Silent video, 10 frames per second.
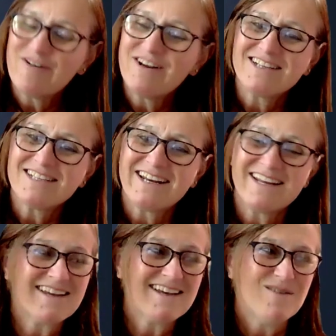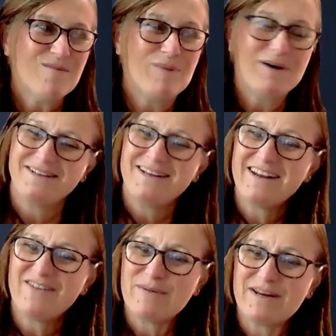very exciting, but
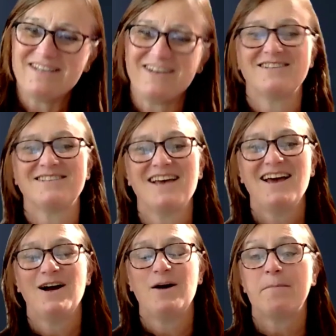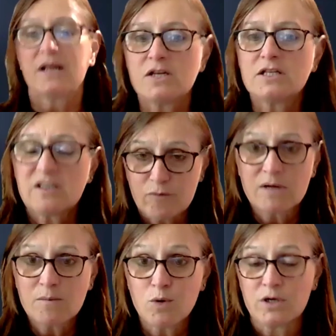not everybody does. But I think it's
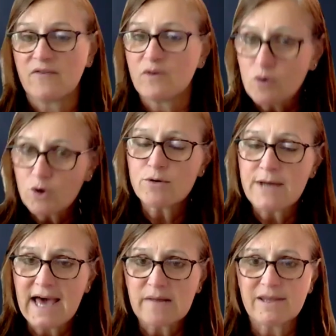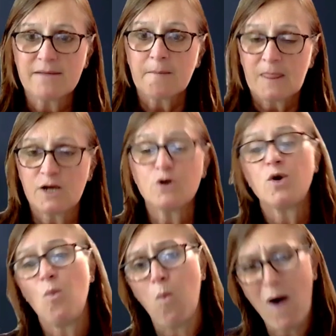really important. If you know your anatomy and
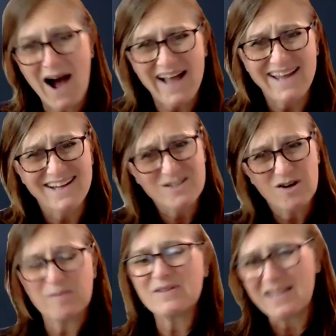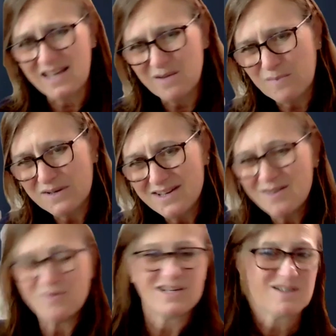you know why I talk about the hip
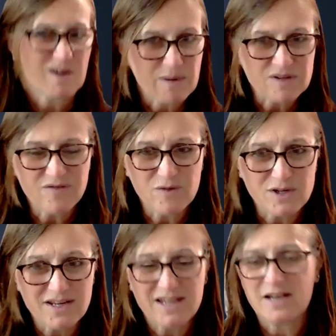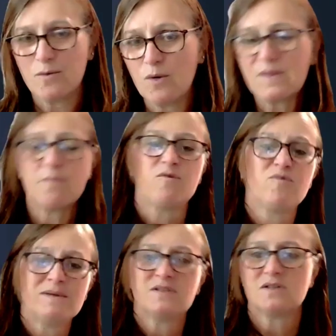when I talk about the foot and what the
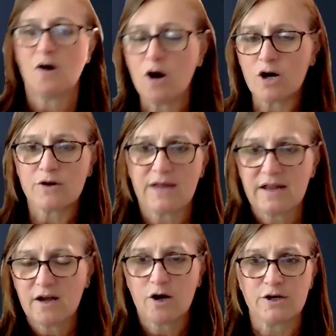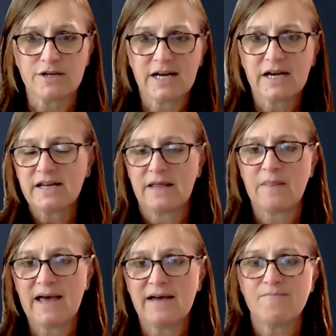movements are that are needed
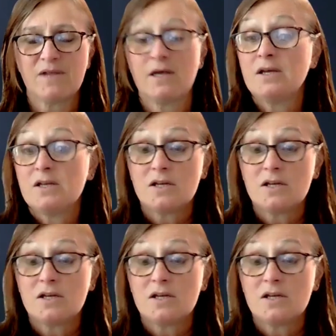in that,